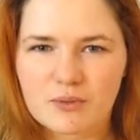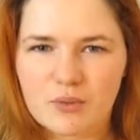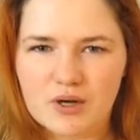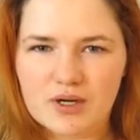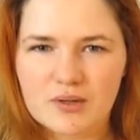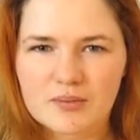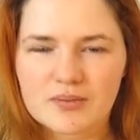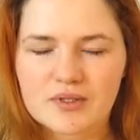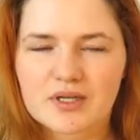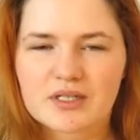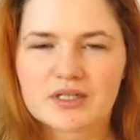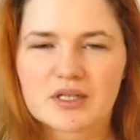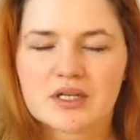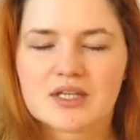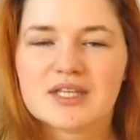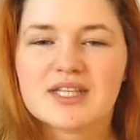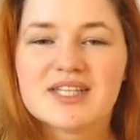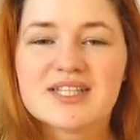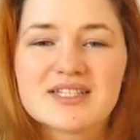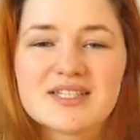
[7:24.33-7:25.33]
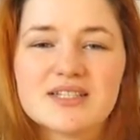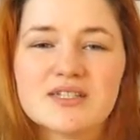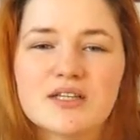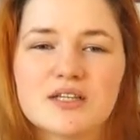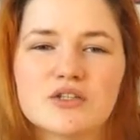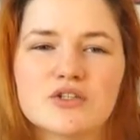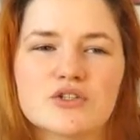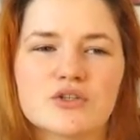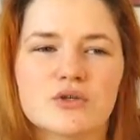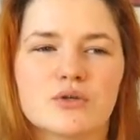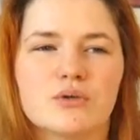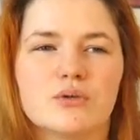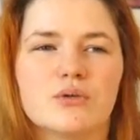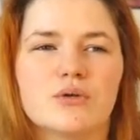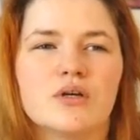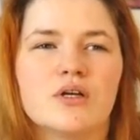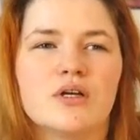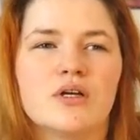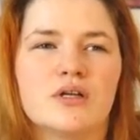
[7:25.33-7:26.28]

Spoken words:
What am I not listening to